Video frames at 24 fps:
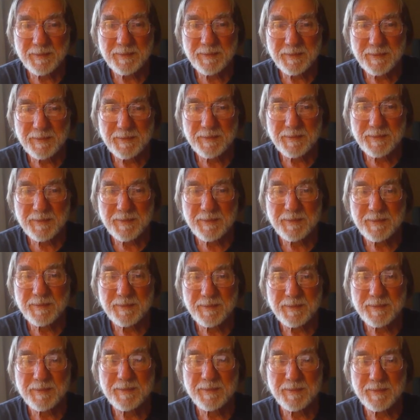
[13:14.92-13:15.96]

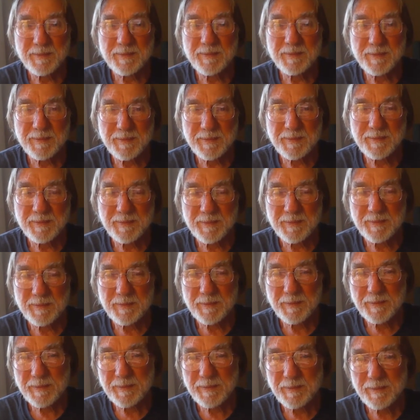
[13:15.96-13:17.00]

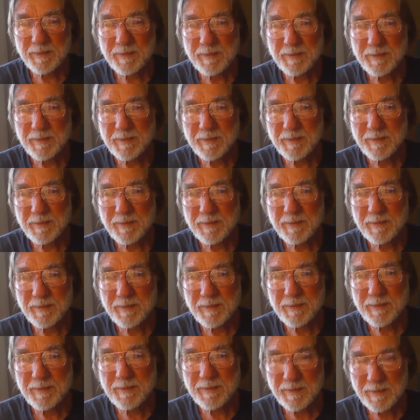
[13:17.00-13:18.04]

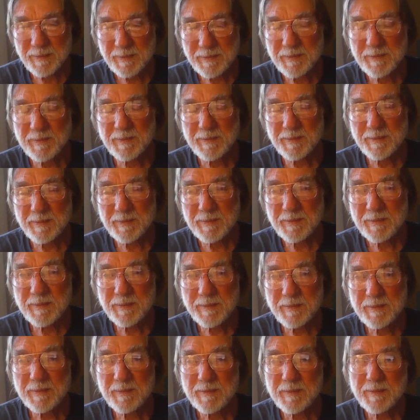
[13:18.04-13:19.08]

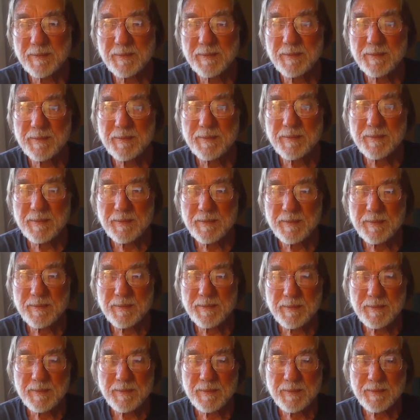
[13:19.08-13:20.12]

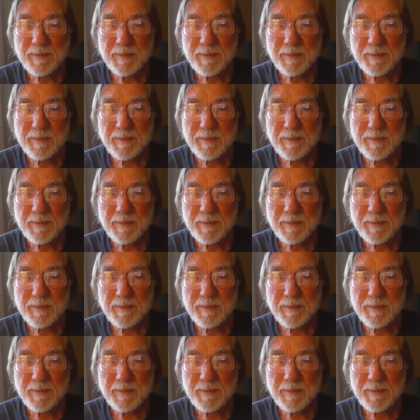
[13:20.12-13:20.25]
The person shown says nothing.